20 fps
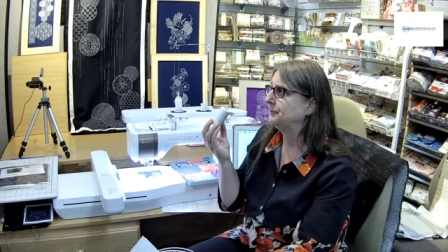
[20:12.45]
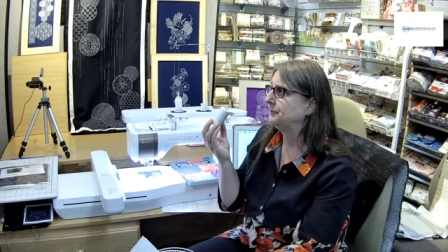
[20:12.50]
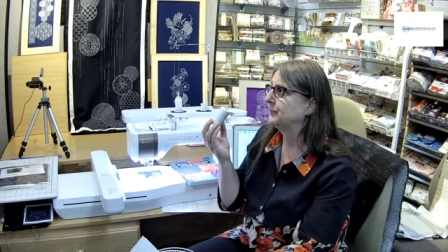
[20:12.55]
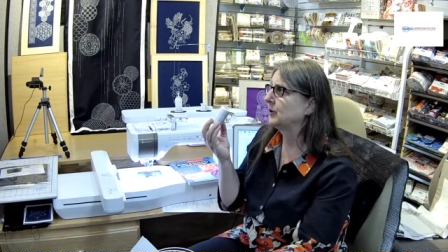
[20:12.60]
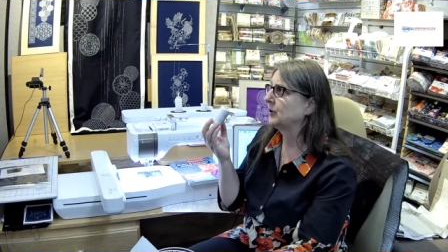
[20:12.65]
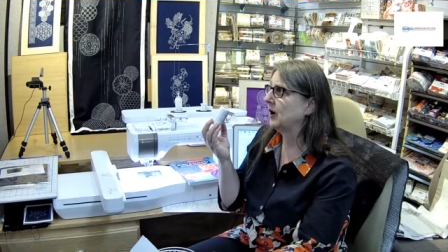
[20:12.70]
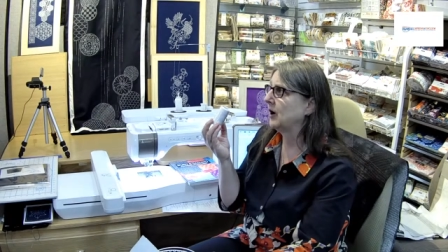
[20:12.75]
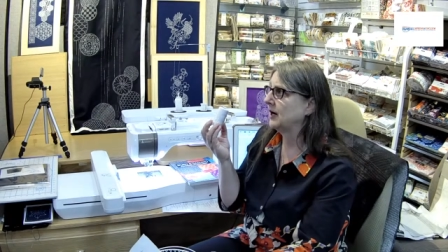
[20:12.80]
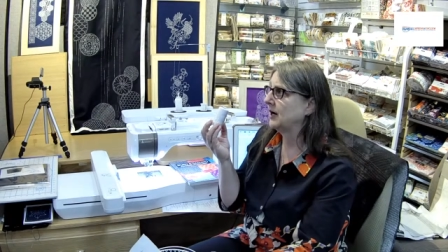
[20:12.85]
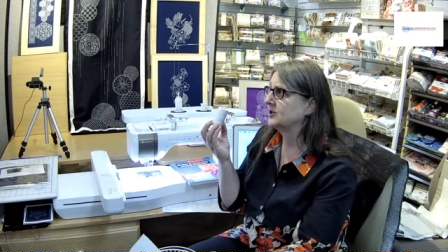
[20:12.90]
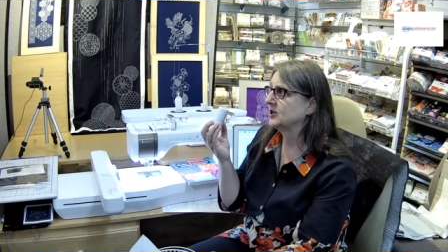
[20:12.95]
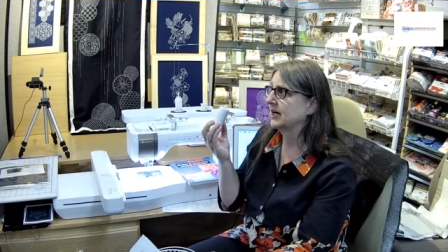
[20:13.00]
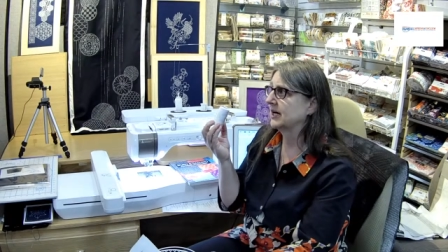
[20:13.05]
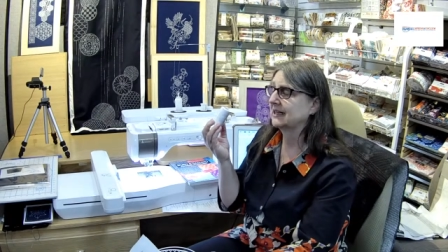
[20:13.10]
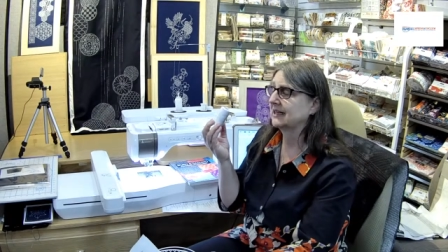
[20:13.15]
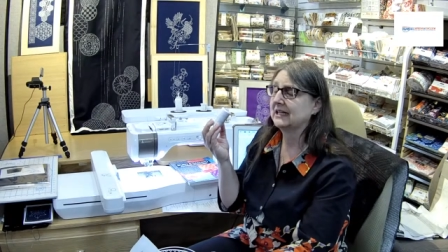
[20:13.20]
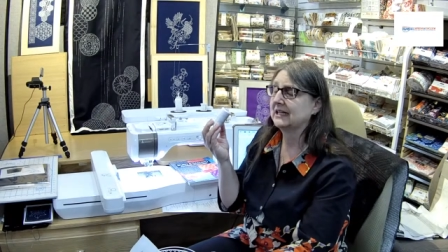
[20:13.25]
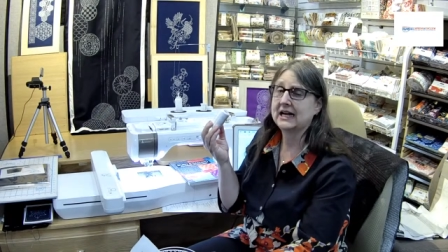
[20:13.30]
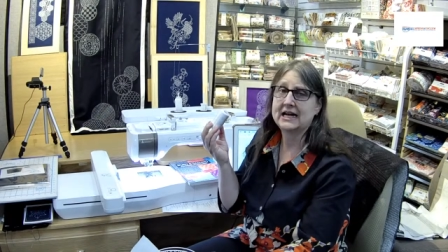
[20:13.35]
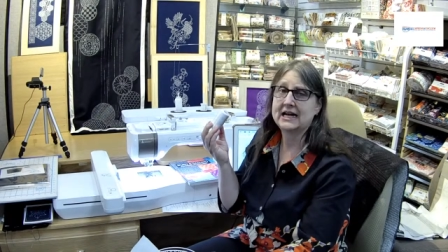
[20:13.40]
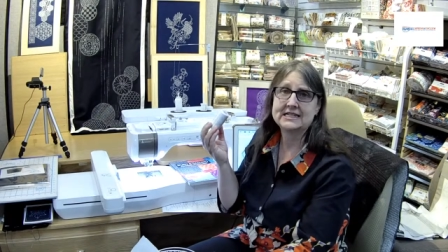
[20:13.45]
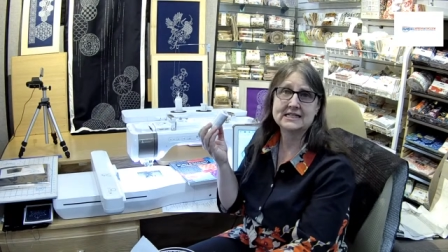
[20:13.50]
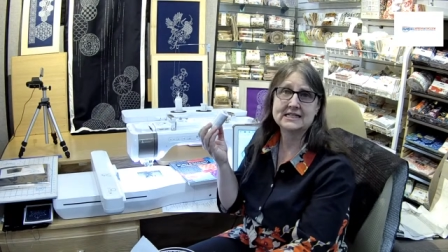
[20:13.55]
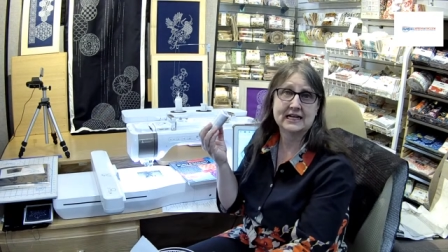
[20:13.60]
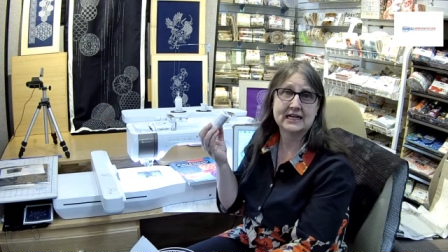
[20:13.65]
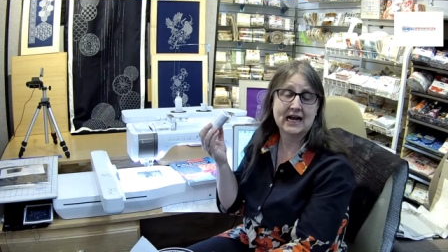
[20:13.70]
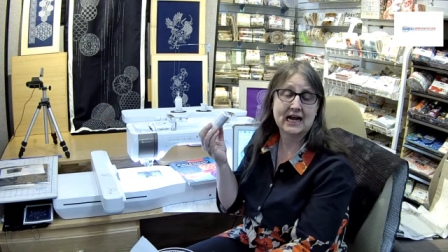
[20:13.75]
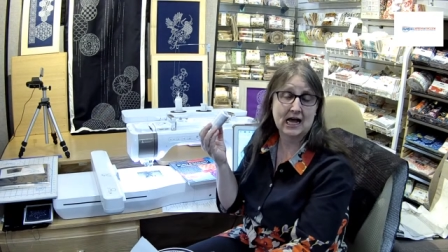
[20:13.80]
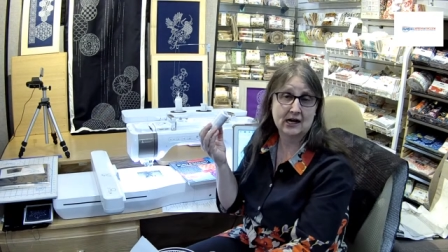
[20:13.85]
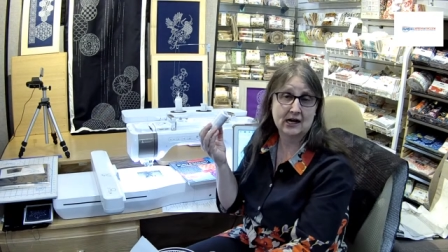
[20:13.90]
project that I did
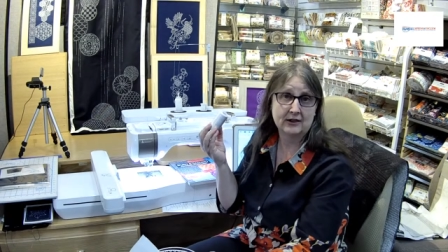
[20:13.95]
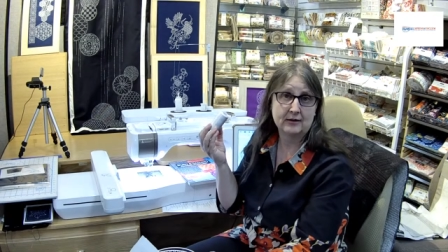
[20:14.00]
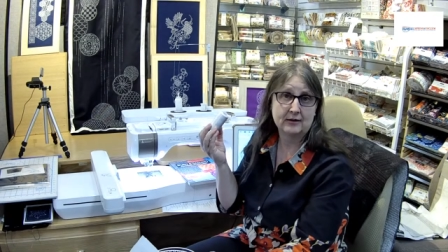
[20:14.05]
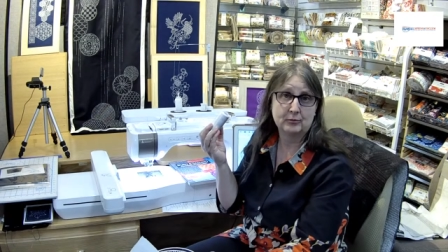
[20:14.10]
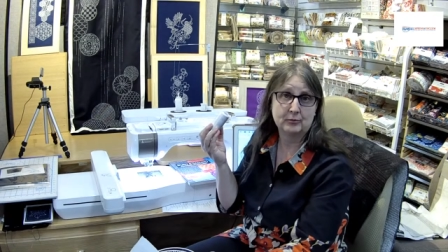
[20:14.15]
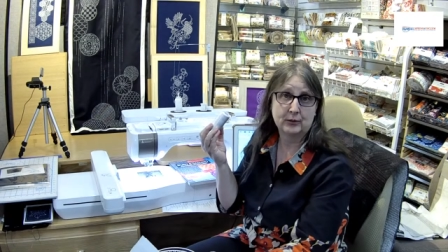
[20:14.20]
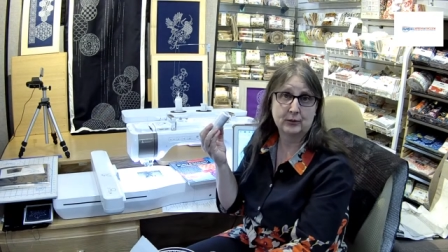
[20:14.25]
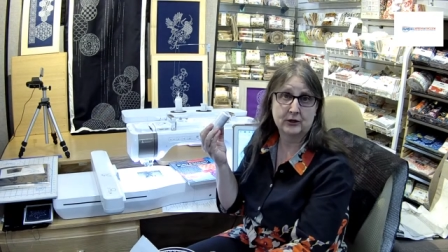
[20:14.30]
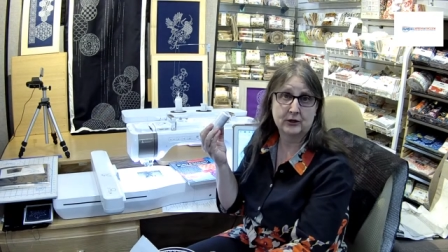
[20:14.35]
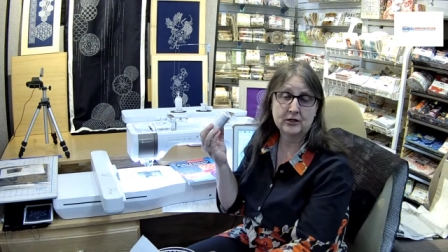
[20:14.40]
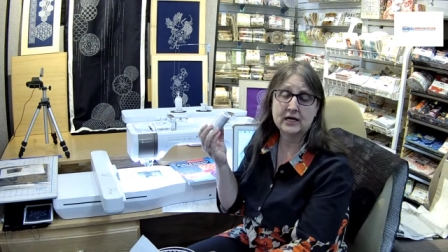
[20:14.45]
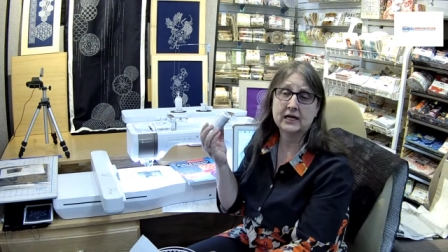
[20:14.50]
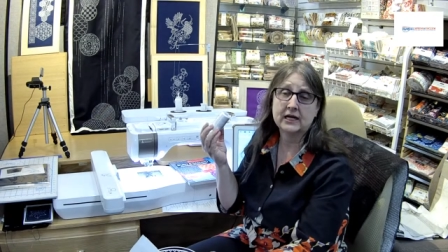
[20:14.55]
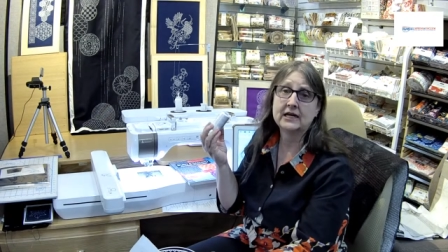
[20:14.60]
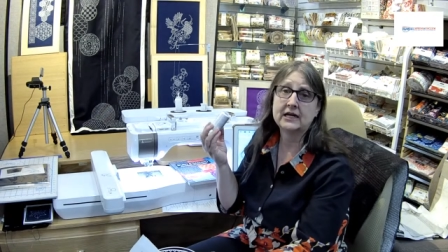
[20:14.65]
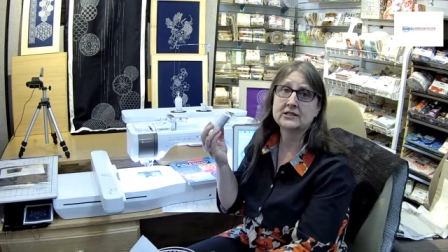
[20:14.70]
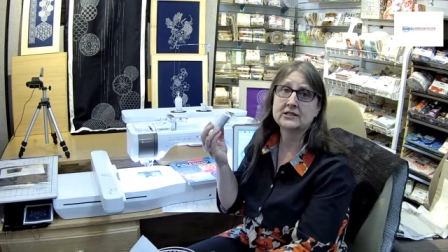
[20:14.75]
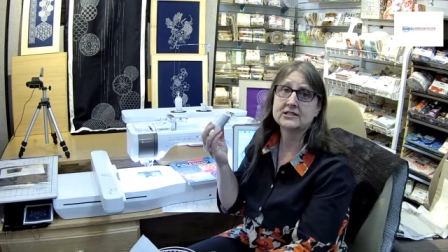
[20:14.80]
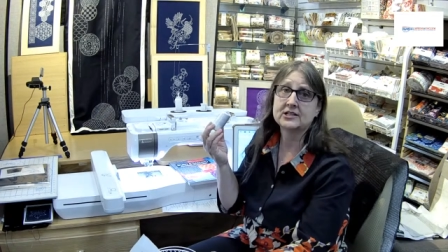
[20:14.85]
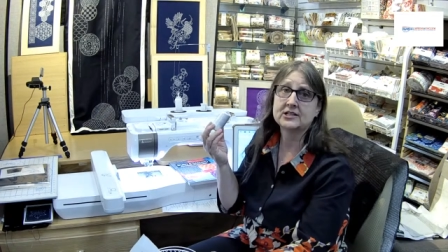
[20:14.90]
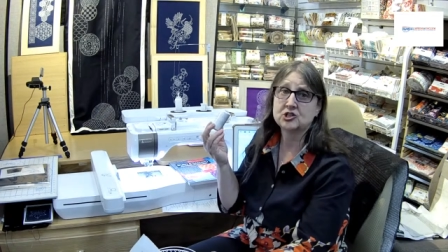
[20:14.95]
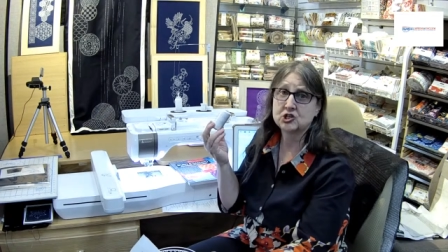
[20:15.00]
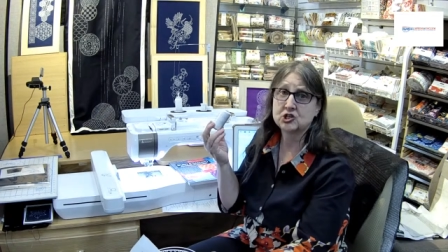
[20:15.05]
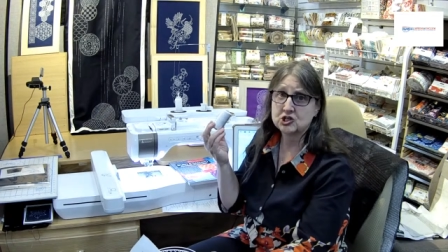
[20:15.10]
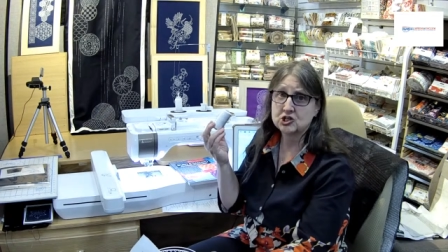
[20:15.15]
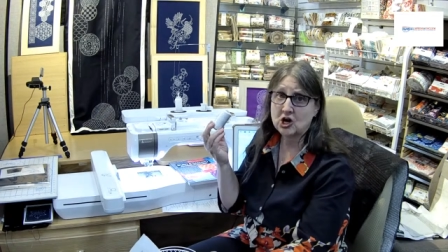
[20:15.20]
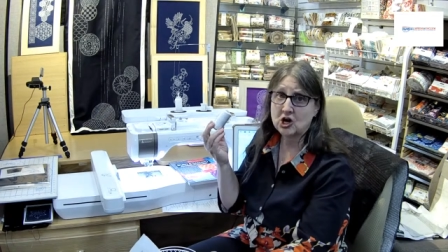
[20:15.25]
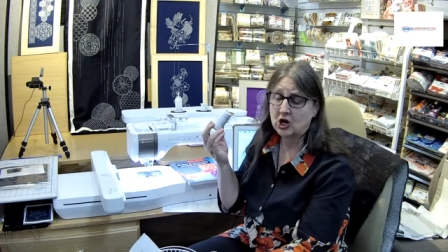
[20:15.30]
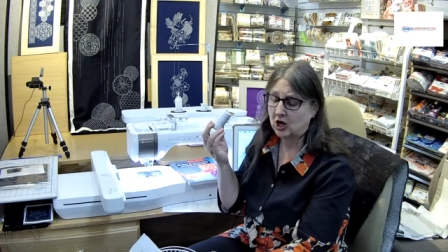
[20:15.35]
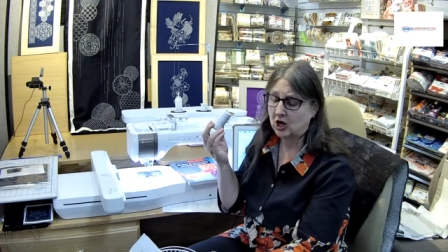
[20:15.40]
out of the book, it's the
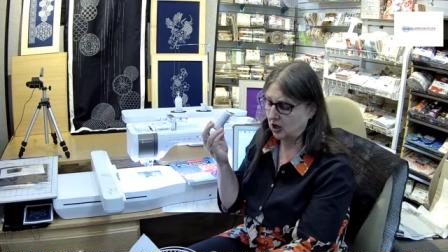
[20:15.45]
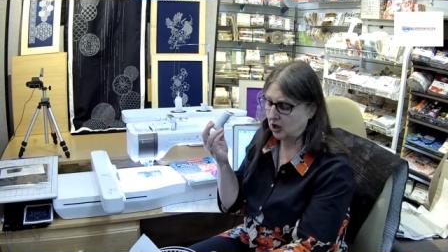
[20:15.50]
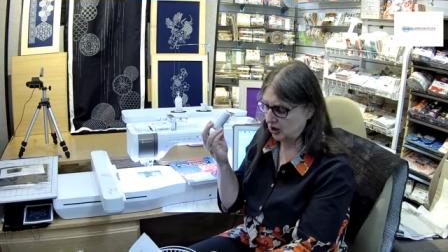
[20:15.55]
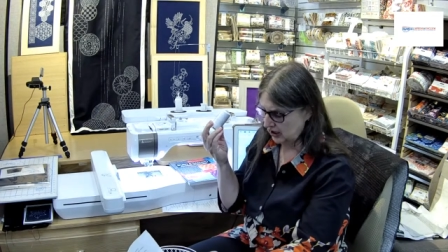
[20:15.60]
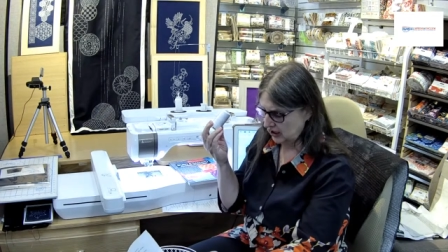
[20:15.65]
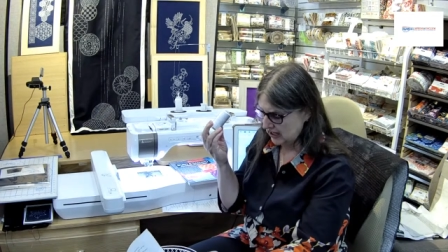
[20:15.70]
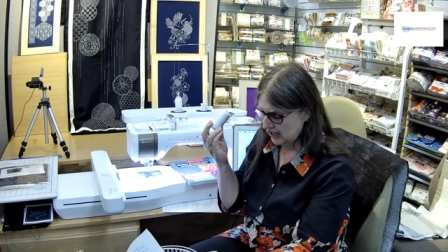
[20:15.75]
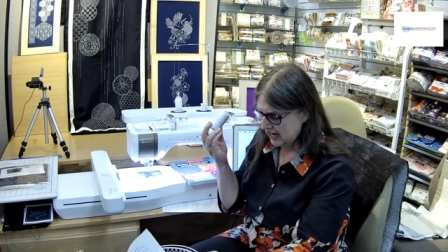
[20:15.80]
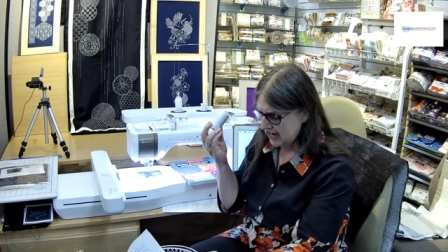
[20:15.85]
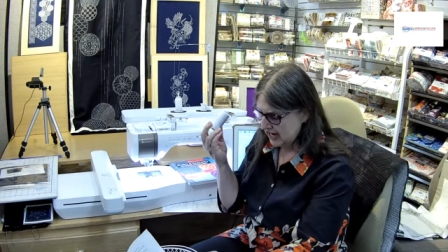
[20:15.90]
shawl.